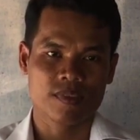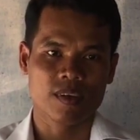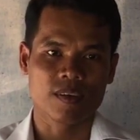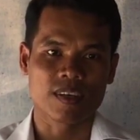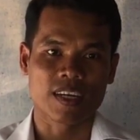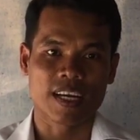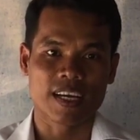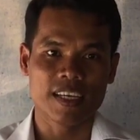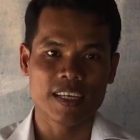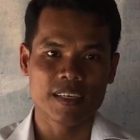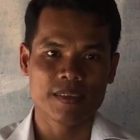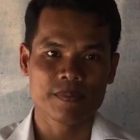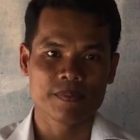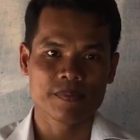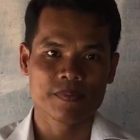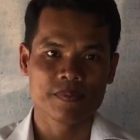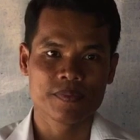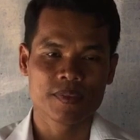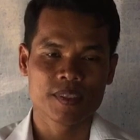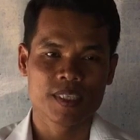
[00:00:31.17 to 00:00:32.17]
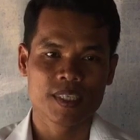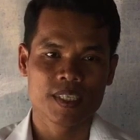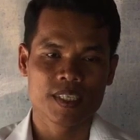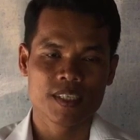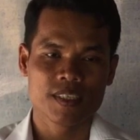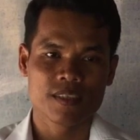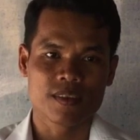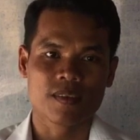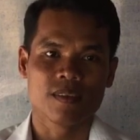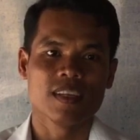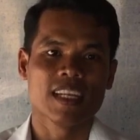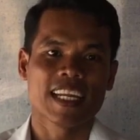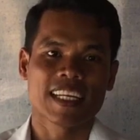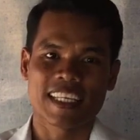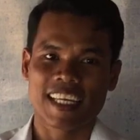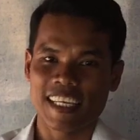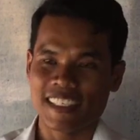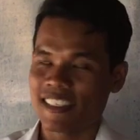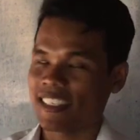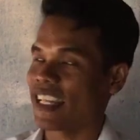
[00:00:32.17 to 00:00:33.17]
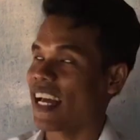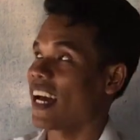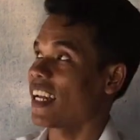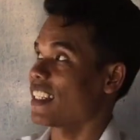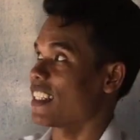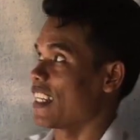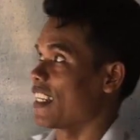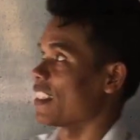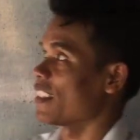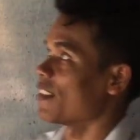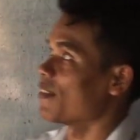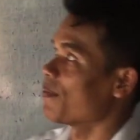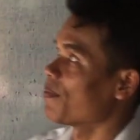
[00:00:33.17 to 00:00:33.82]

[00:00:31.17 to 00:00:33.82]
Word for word: Okay? So let's get started.